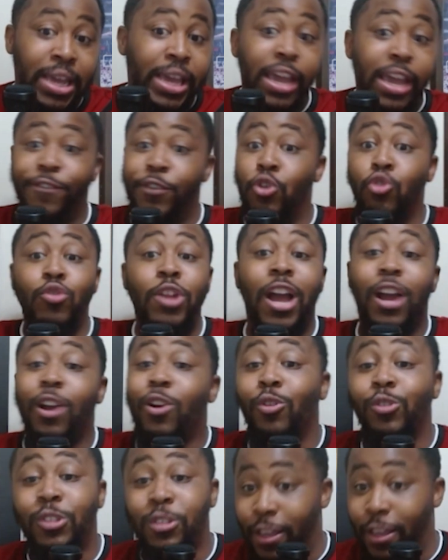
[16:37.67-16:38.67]
If you're not
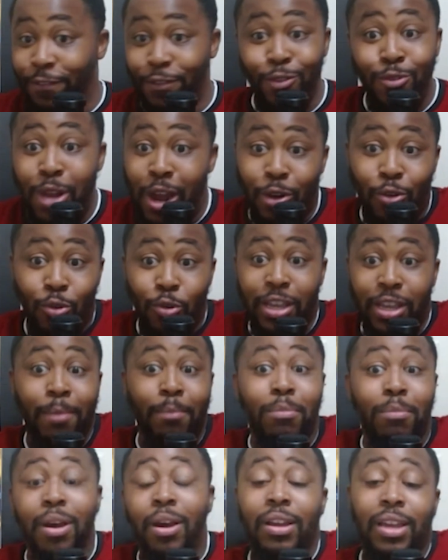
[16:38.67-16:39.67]
gonna
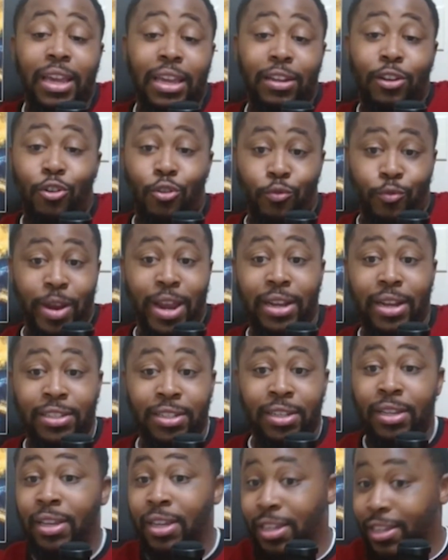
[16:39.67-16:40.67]
get buck and correct
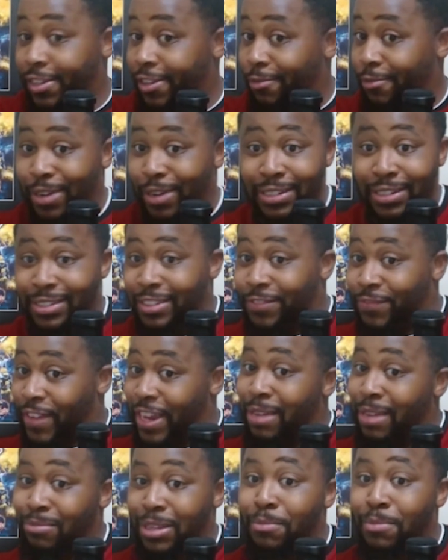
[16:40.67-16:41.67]
your racist
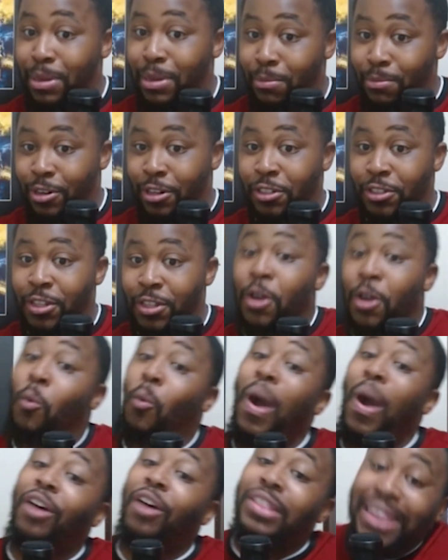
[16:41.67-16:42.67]
family members
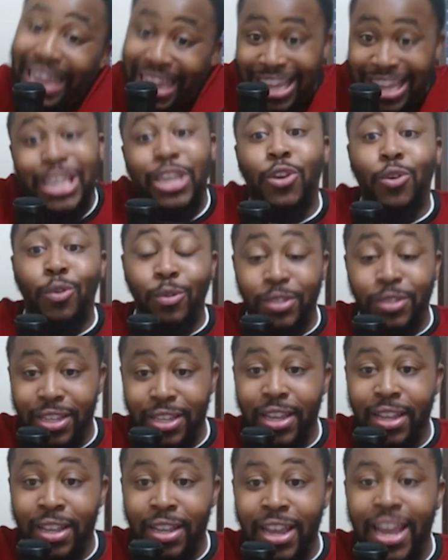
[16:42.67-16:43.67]
while they use
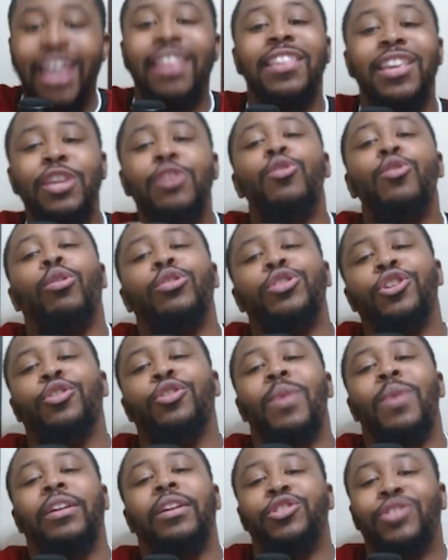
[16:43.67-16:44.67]
it, and then you gonna turn
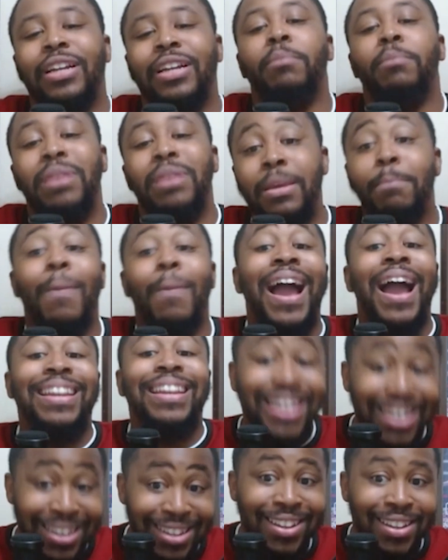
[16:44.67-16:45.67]
around and try to be my
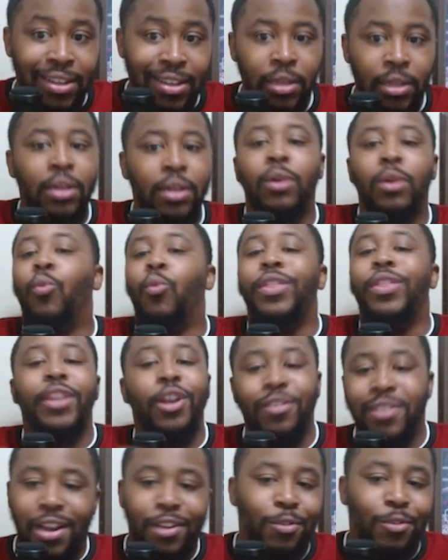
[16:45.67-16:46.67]
nigga when
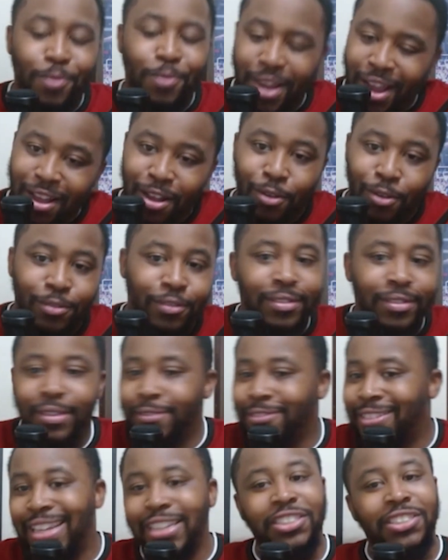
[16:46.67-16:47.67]
they're not around,
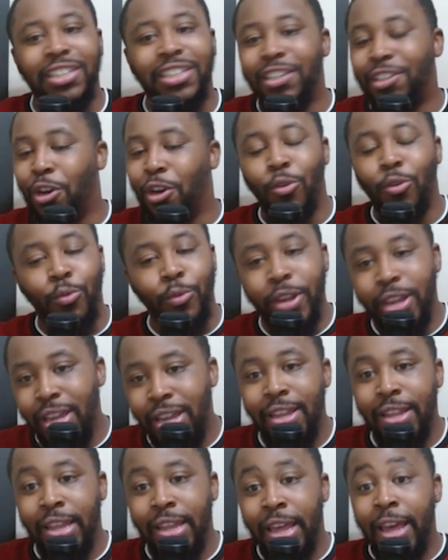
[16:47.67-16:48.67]
that shit don't
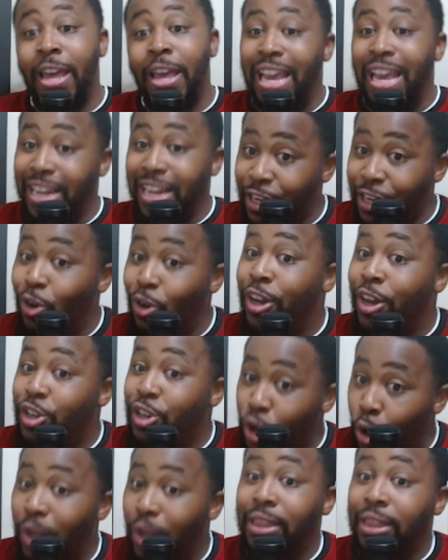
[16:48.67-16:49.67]
read. And I
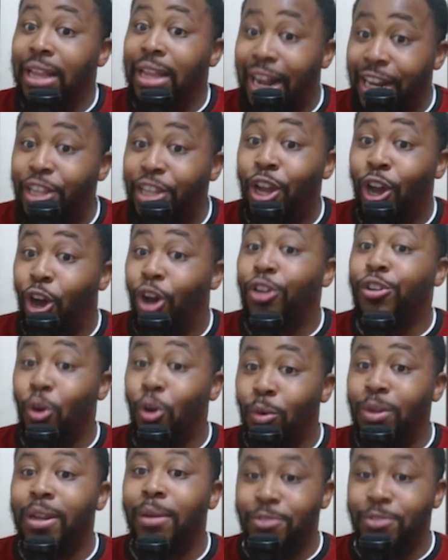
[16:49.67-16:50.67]
know a lot of y'all know
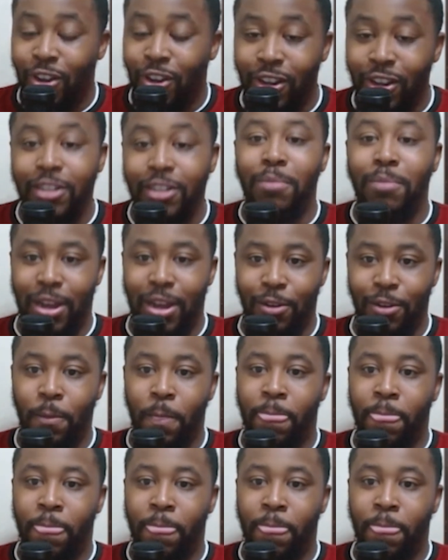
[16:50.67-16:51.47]
what I'm talking about.